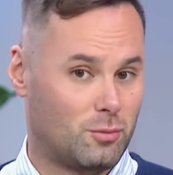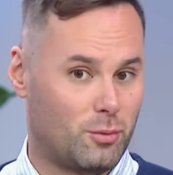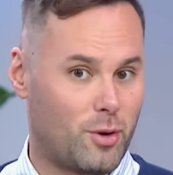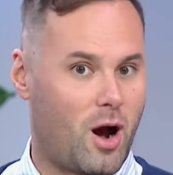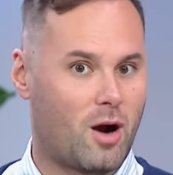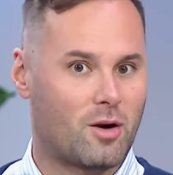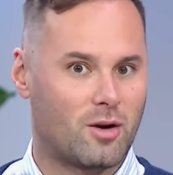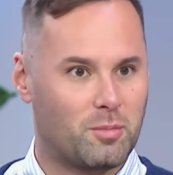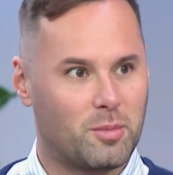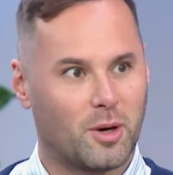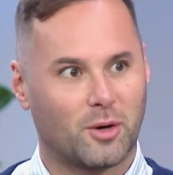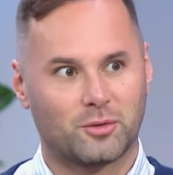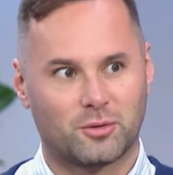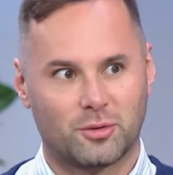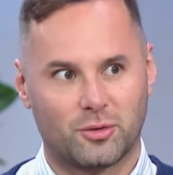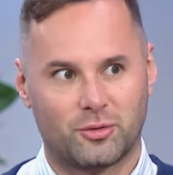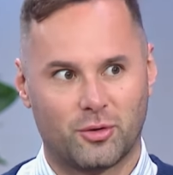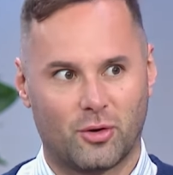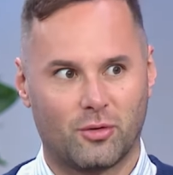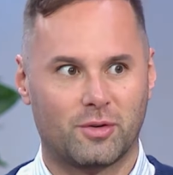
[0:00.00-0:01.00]
we are about
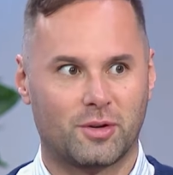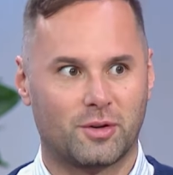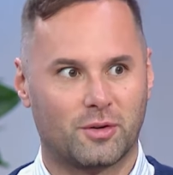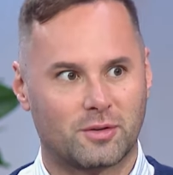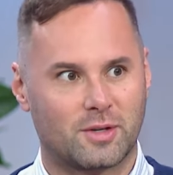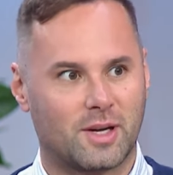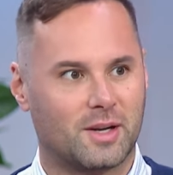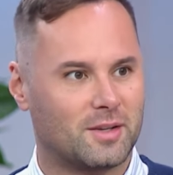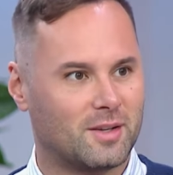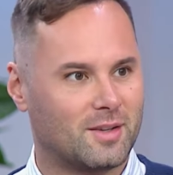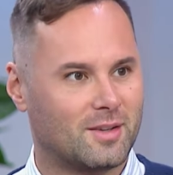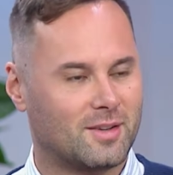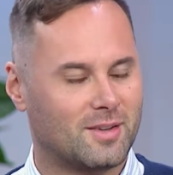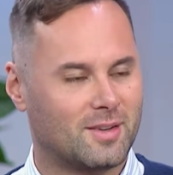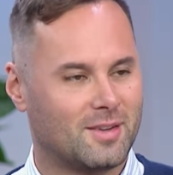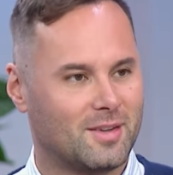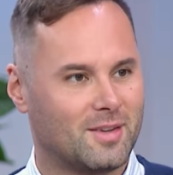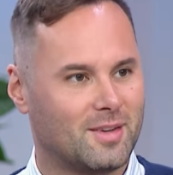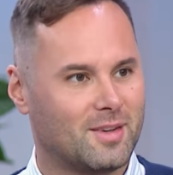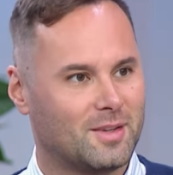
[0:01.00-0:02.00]
to solve it already.
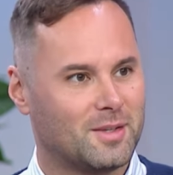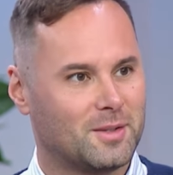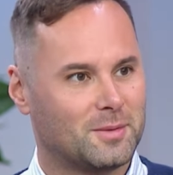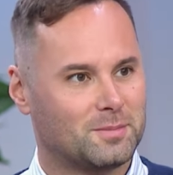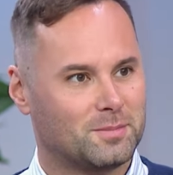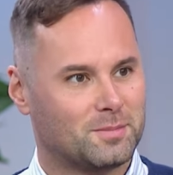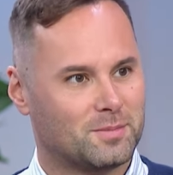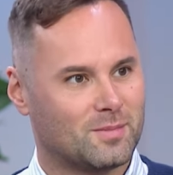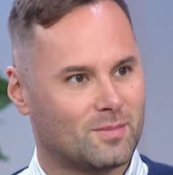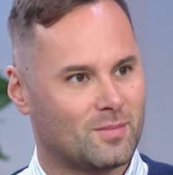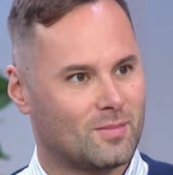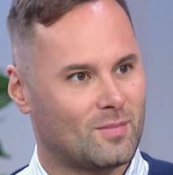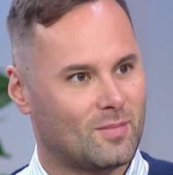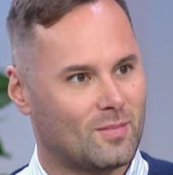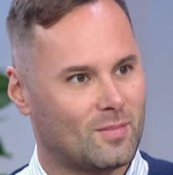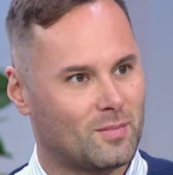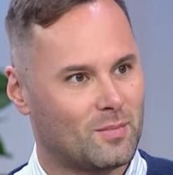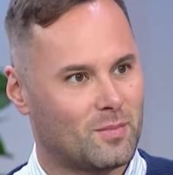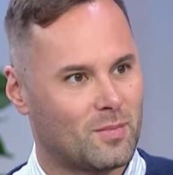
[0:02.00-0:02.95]
Okay, how are you going to solve it?